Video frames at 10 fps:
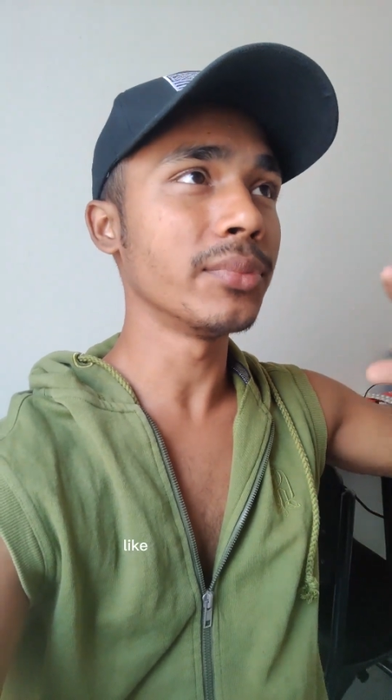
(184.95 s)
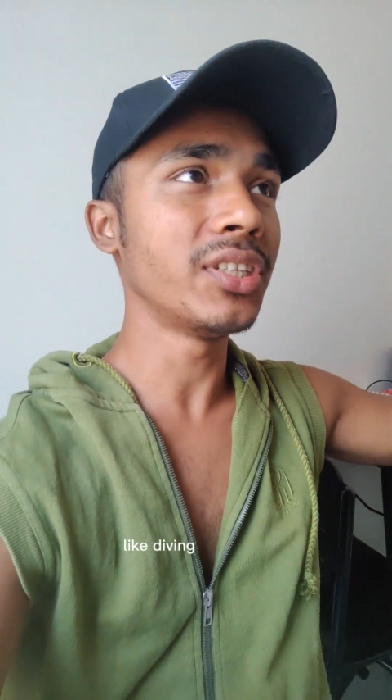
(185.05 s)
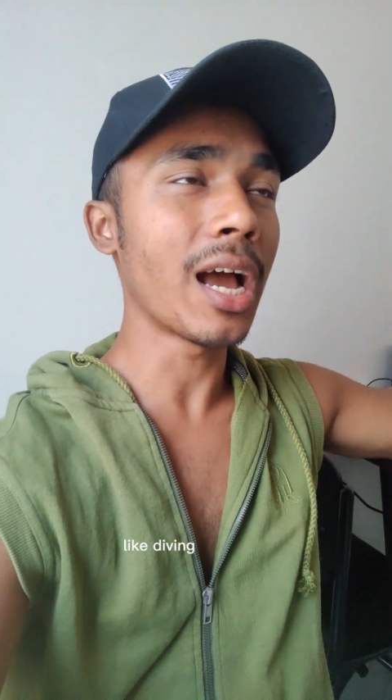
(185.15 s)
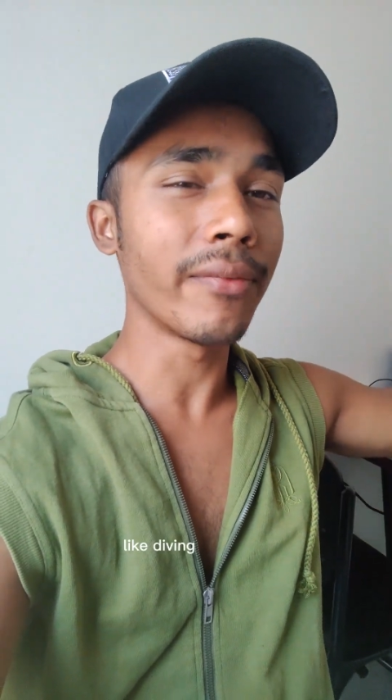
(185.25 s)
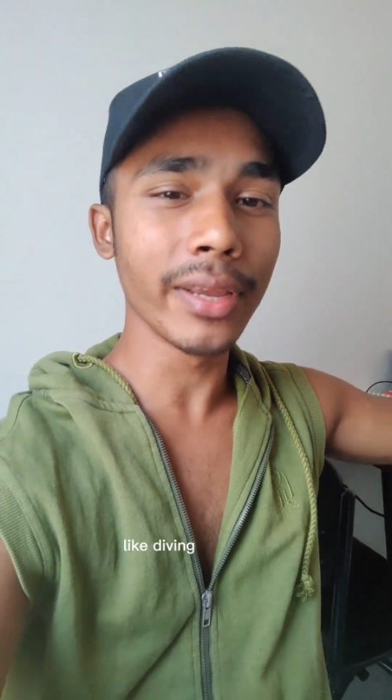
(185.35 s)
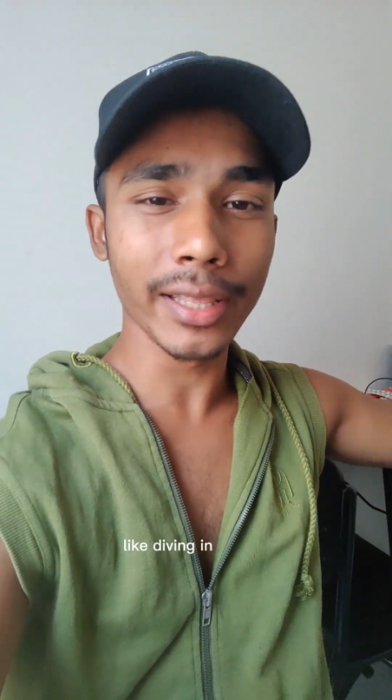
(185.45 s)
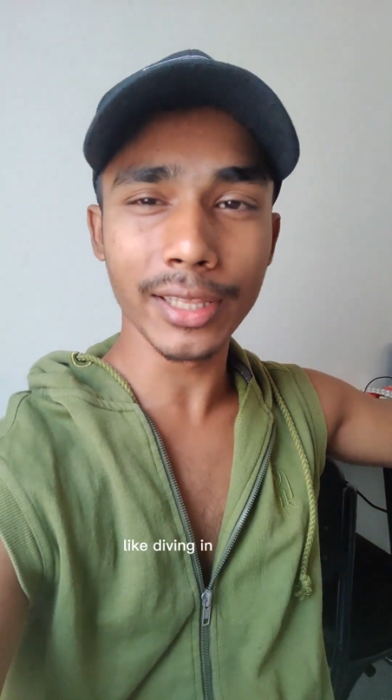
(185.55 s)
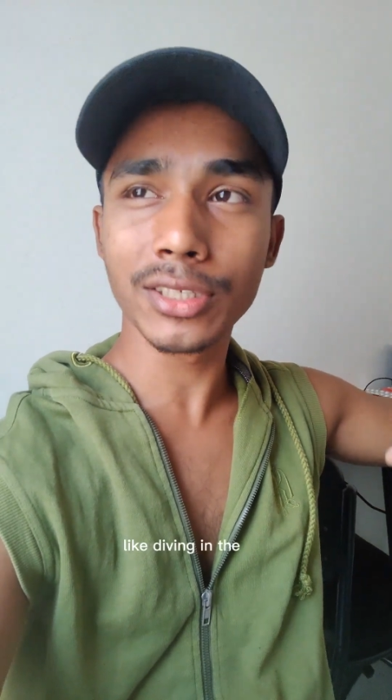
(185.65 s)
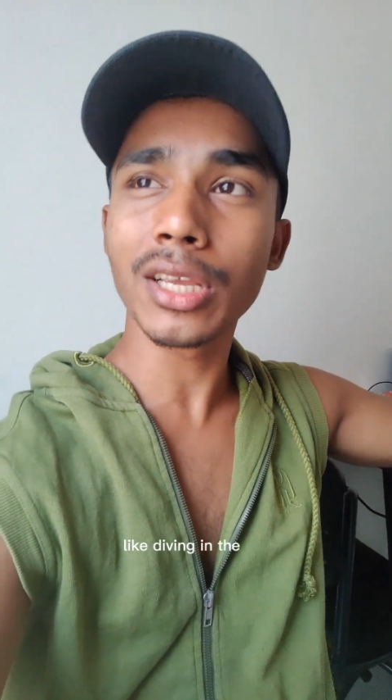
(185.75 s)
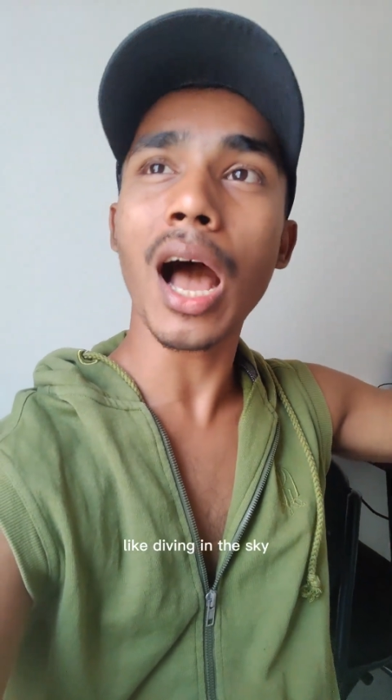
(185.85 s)
diving in
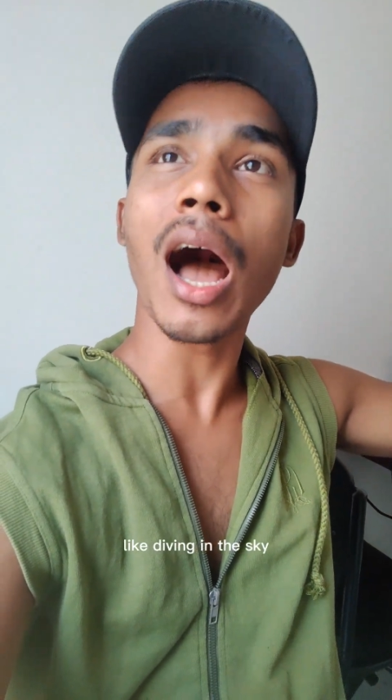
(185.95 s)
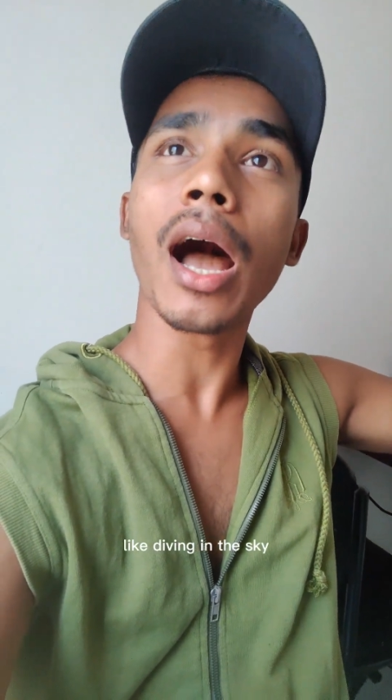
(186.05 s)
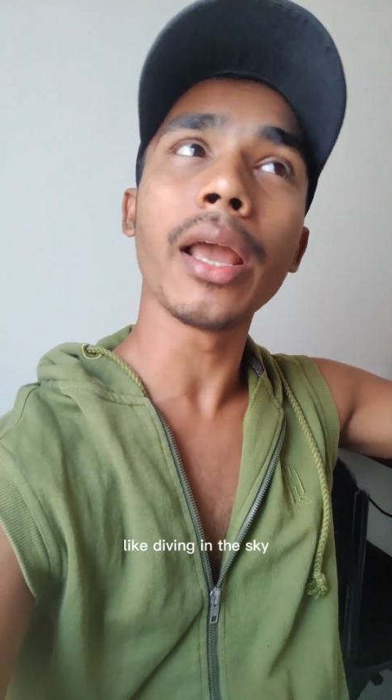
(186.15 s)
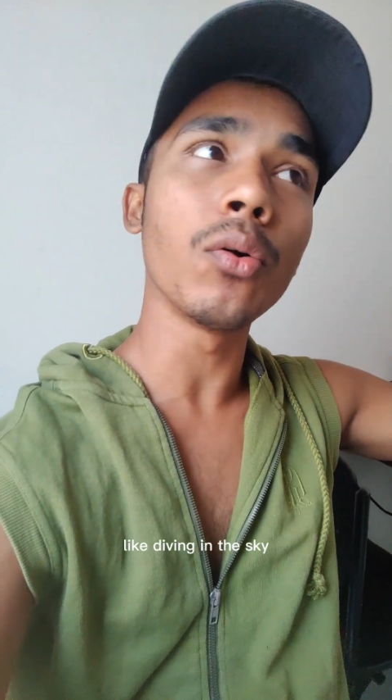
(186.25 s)
the sky,